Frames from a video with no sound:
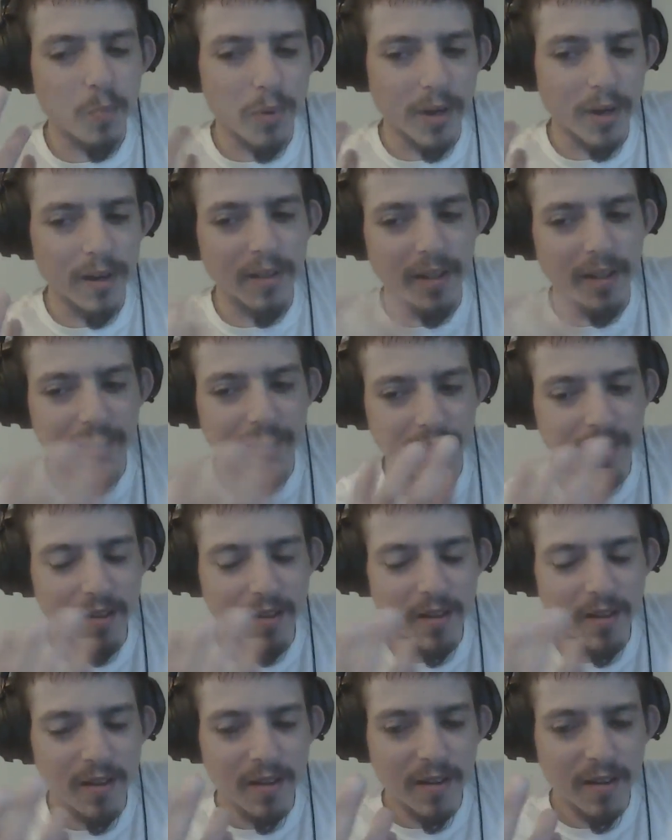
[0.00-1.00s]
like,
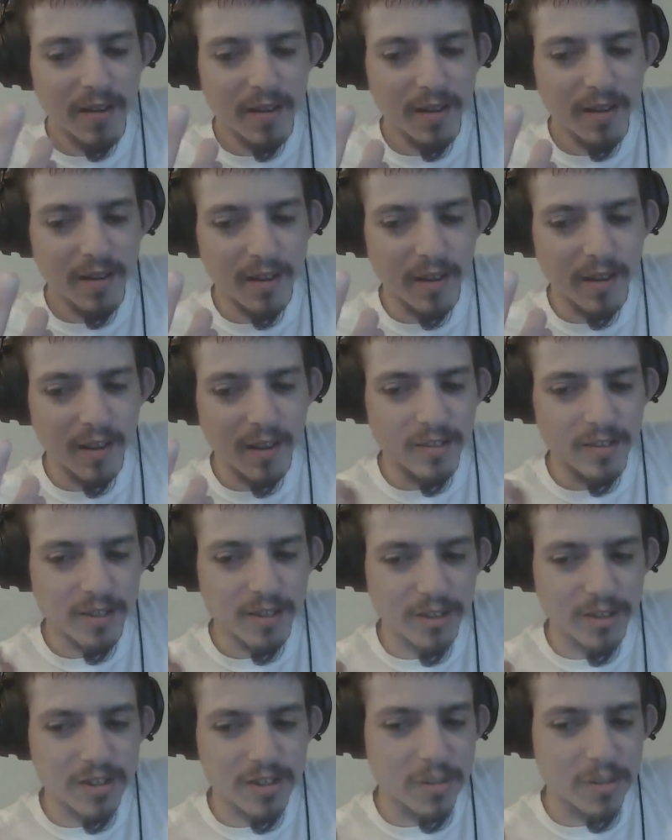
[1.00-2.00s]
is it
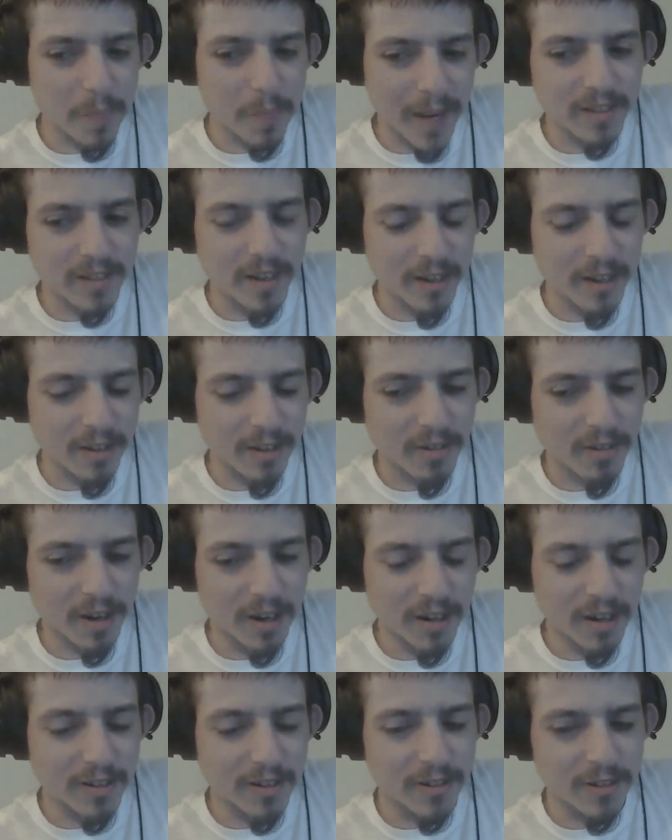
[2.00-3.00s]
just SmackDown and
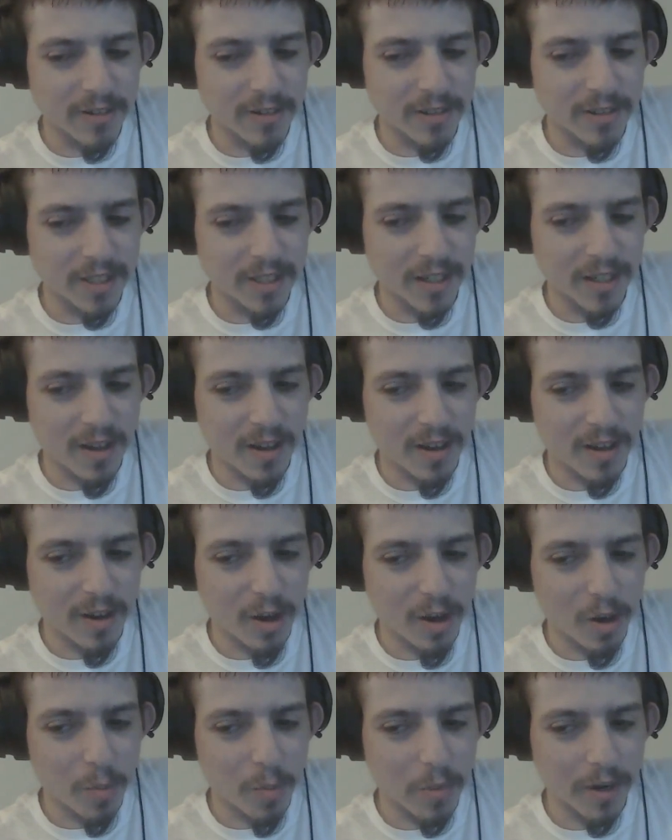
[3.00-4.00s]
Raw, or is it
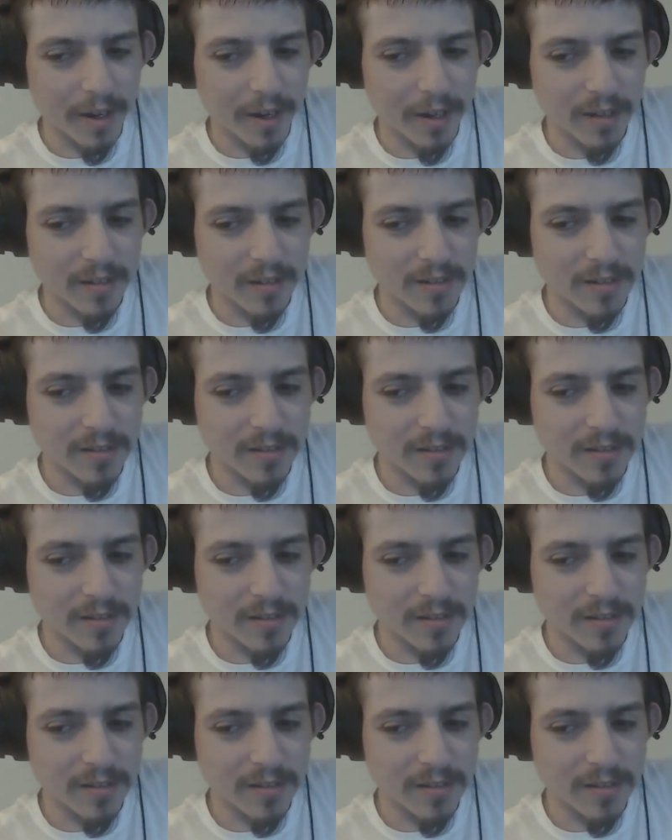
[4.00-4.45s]
all brands?